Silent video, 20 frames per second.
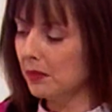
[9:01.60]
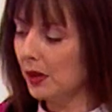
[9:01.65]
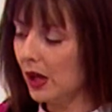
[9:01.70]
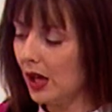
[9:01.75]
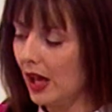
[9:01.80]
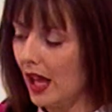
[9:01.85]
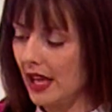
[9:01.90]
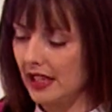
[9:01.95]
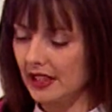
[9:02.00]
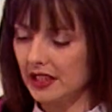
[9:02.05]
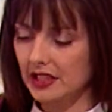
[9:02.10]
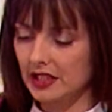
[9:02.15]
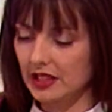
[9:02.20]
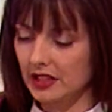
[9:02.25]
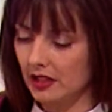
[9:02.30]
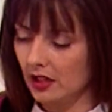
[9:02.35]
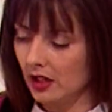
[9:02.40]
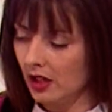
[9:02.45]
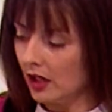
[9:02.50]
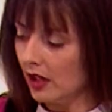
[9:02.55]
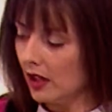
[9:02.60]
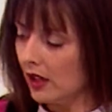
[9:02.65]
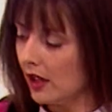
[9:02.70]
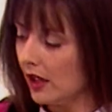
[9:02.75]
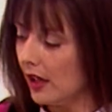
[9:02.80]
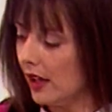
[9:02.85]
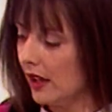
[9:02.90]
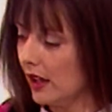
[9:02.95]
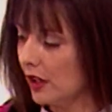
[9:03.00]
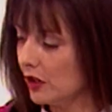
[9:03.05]
place,
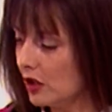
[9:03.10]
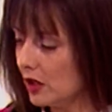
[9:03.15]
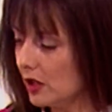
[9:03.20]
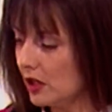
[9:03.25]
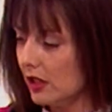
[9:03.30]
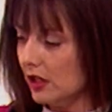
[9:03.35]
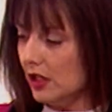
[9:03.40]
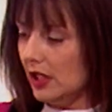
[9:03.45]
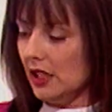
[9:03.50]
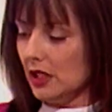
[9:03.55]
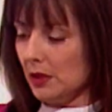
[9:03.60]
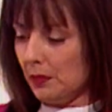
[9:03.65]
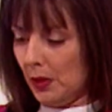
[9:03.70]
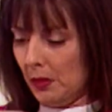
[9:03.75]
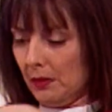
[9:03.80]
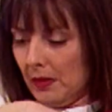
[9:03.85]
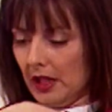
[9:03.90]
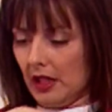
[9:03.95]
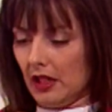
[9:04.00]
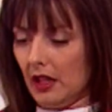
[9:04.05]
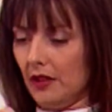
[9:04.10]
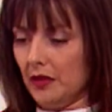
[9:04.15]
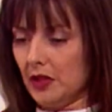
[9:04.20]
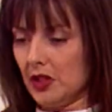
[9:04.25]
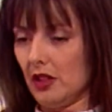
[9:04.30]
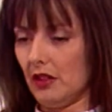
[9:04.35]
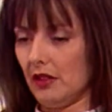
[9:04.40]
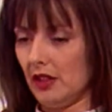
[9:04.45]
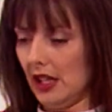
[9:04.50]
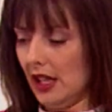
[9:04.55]
and I just need to put my
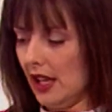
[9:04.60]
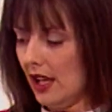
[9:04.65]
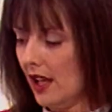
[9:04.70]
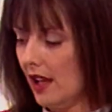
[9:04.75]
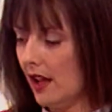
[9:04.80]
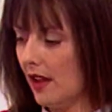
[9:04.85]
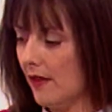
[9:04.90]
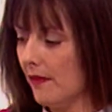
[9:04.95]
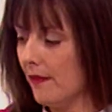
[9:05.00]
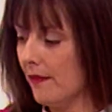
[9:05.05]
gloves on here,